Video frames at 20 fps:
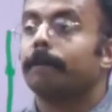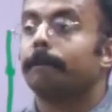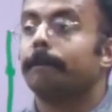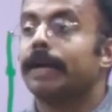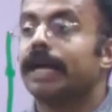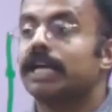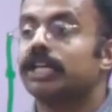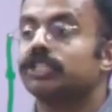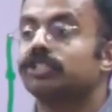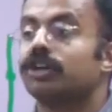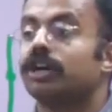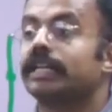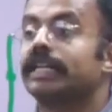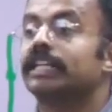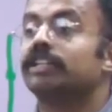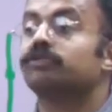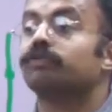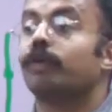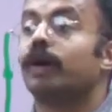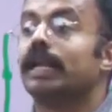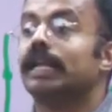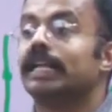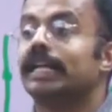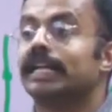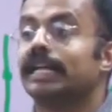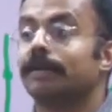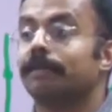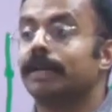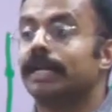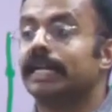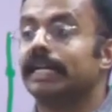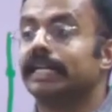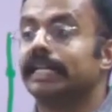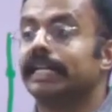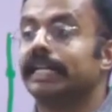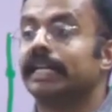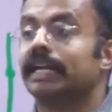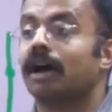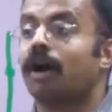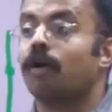Based on its
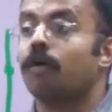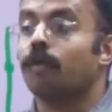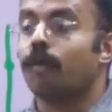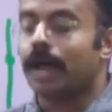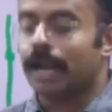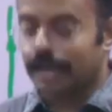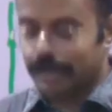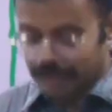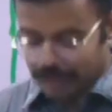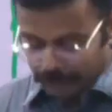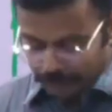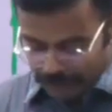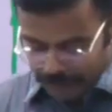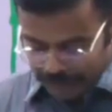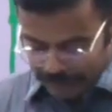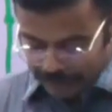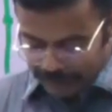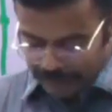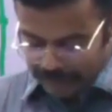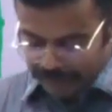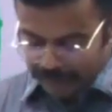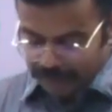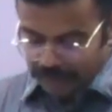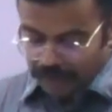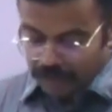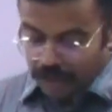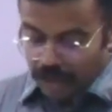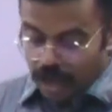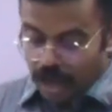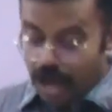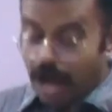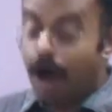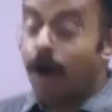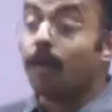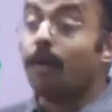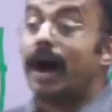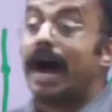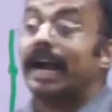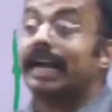vulnerability. How vulnerable it is, how